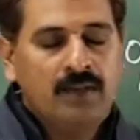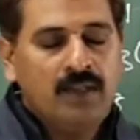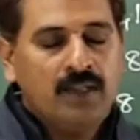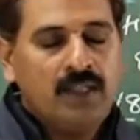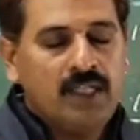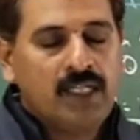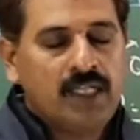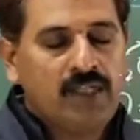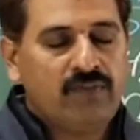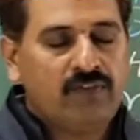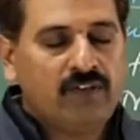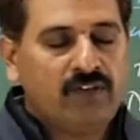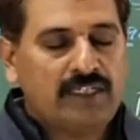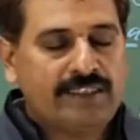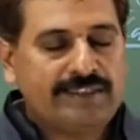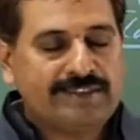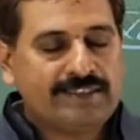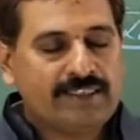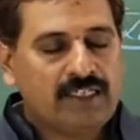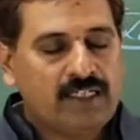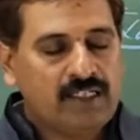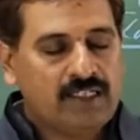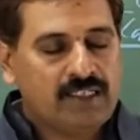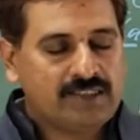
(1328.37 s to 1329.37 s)
If you
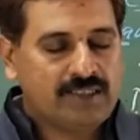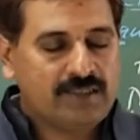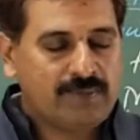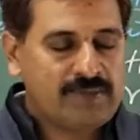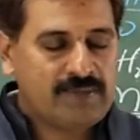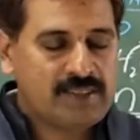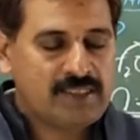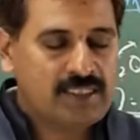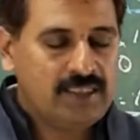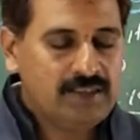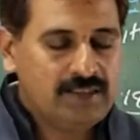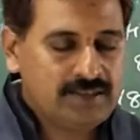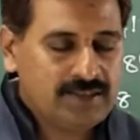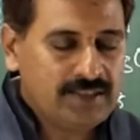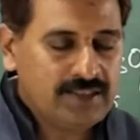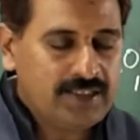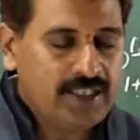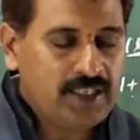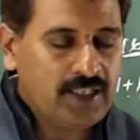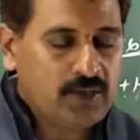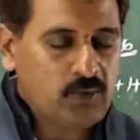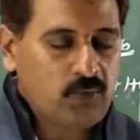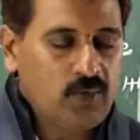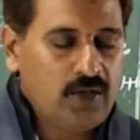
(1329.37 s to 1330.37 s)
consider a substance
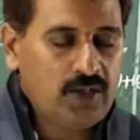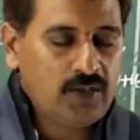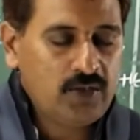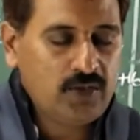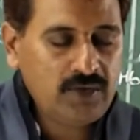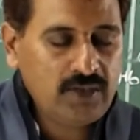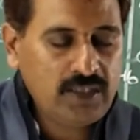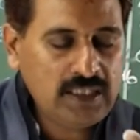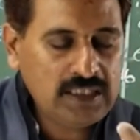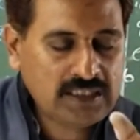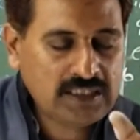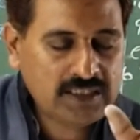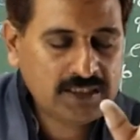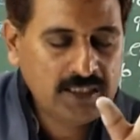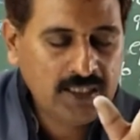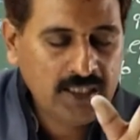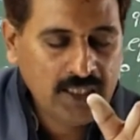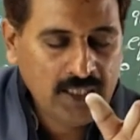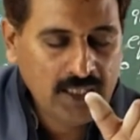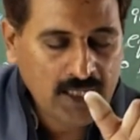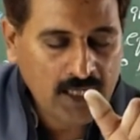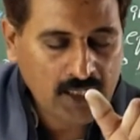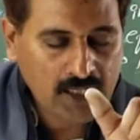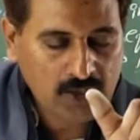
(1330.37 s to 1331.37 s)
equal to its
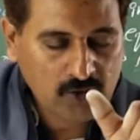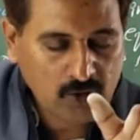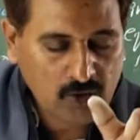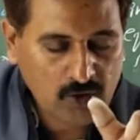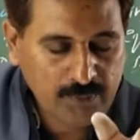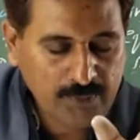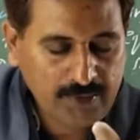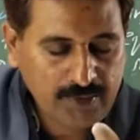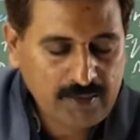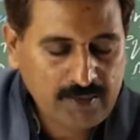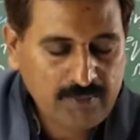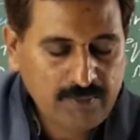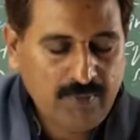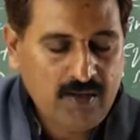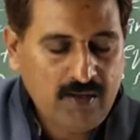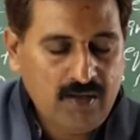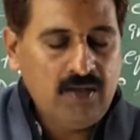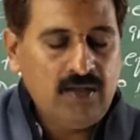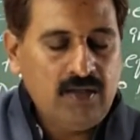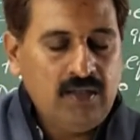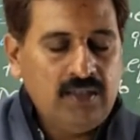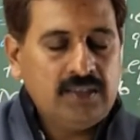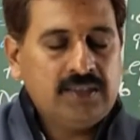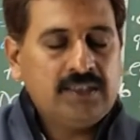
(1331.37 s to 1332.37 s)
atomic
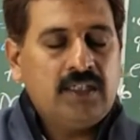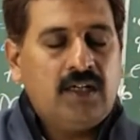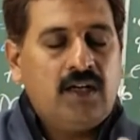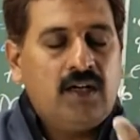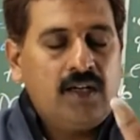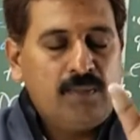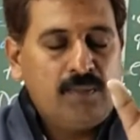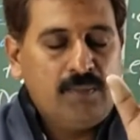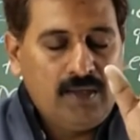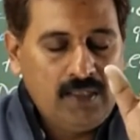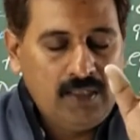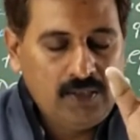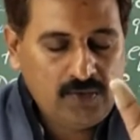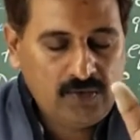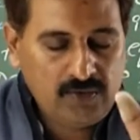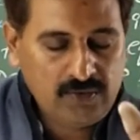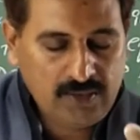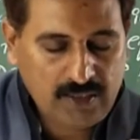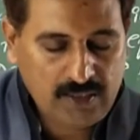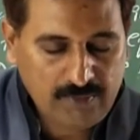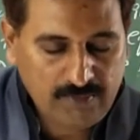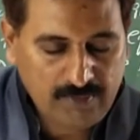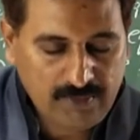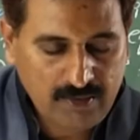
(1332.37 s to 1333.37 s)
mass or
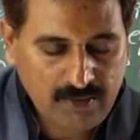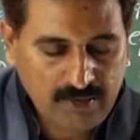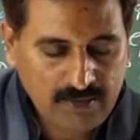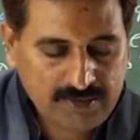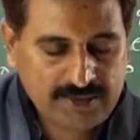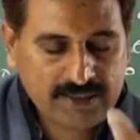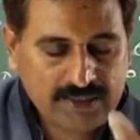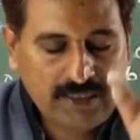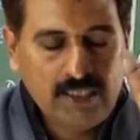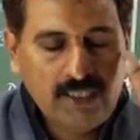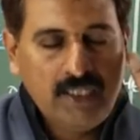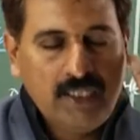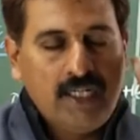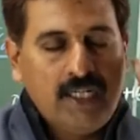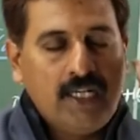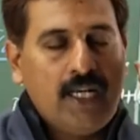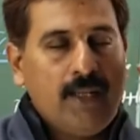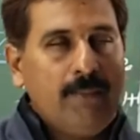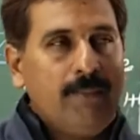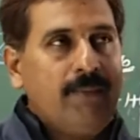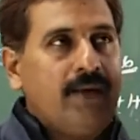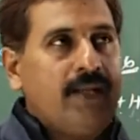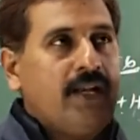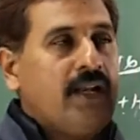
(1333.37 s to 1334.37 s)
molecular mass,
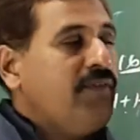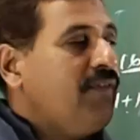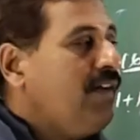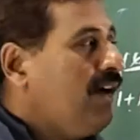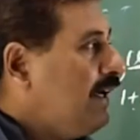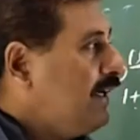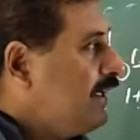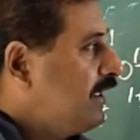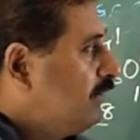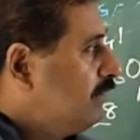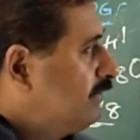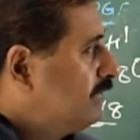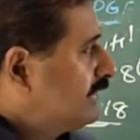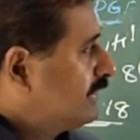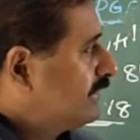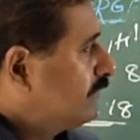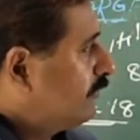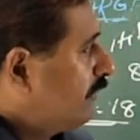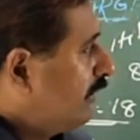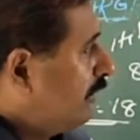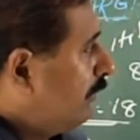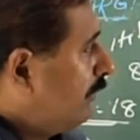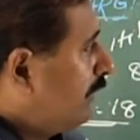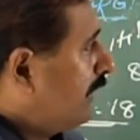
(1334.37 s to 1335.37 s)
number of atoms
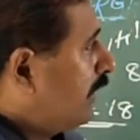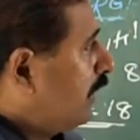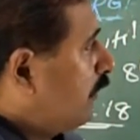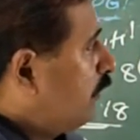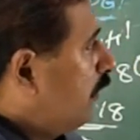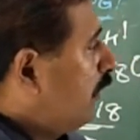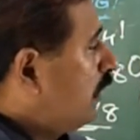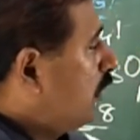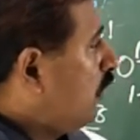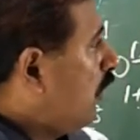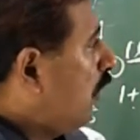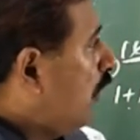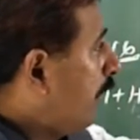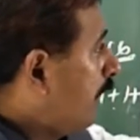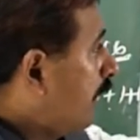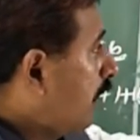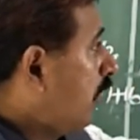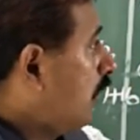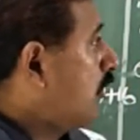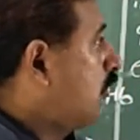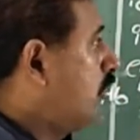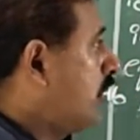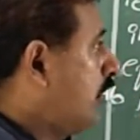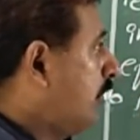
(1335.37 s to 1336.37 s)
will be equal to
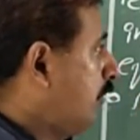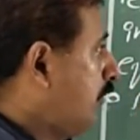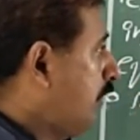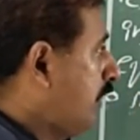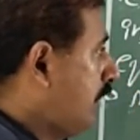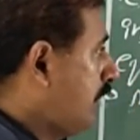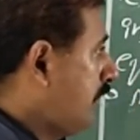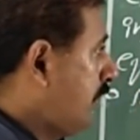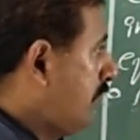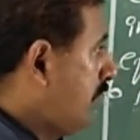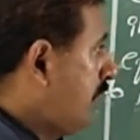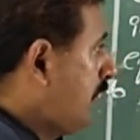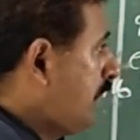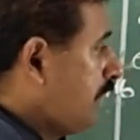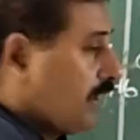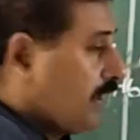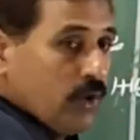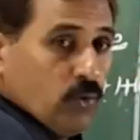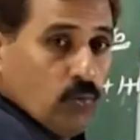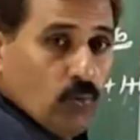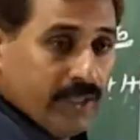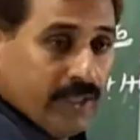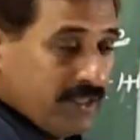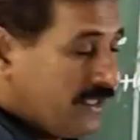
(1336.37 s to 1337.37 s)
Avogadro number.
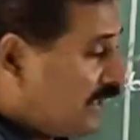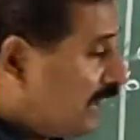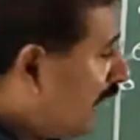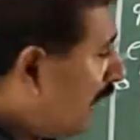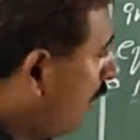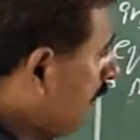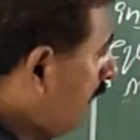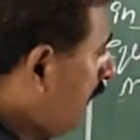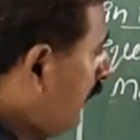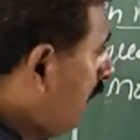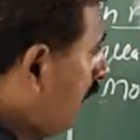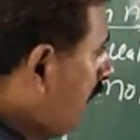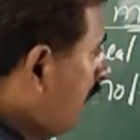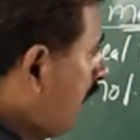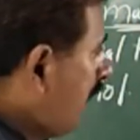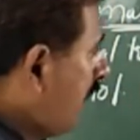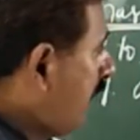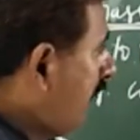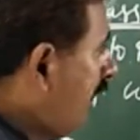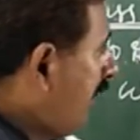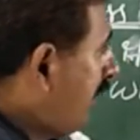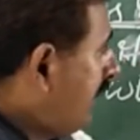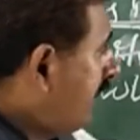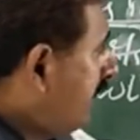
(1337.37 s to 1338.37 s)
In 1 gram,
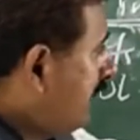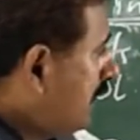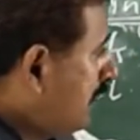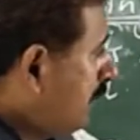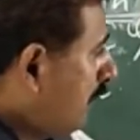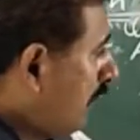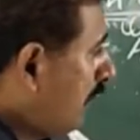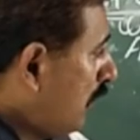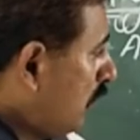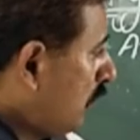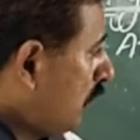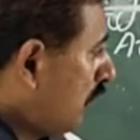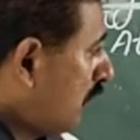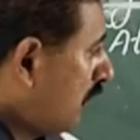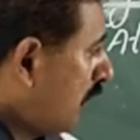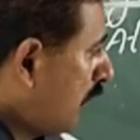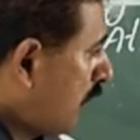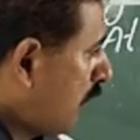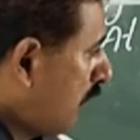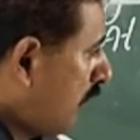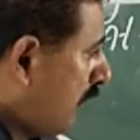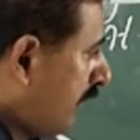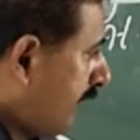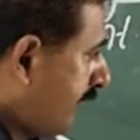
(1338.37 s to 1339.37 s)
divide that
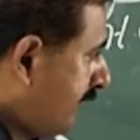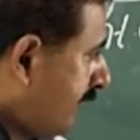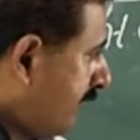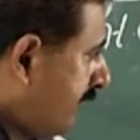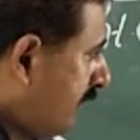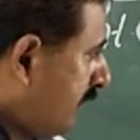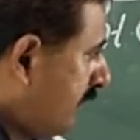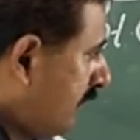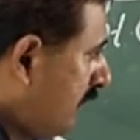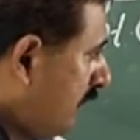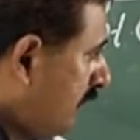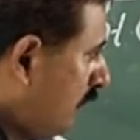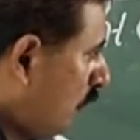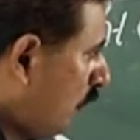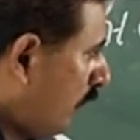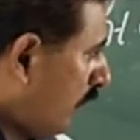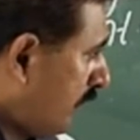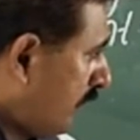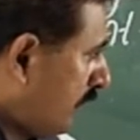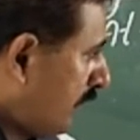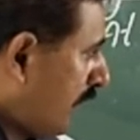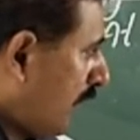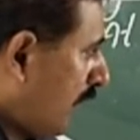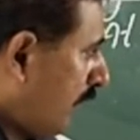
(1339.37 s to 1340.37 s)
molecular mass,
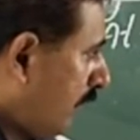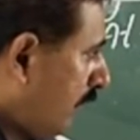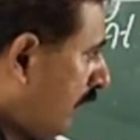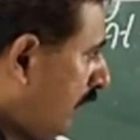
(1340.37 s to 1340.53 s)
1 gram.